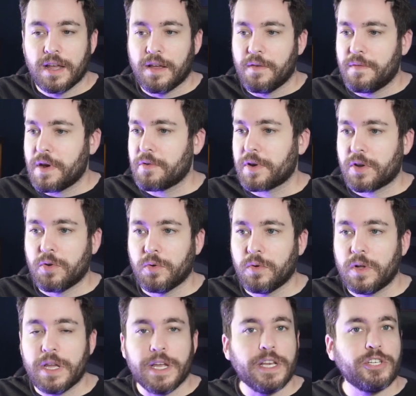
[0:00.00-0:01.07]
Very
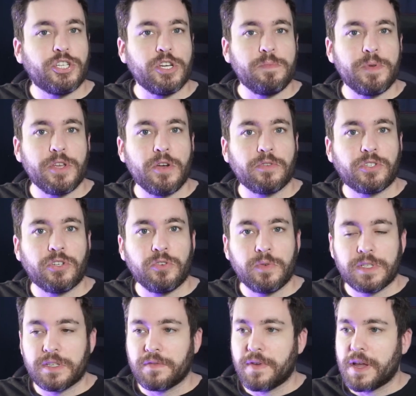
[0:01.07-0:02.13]
cool. GBO2,
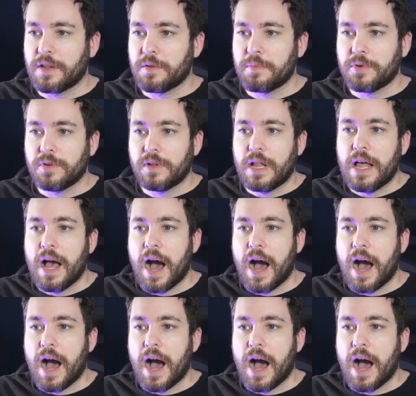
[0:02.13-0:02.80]
it's available.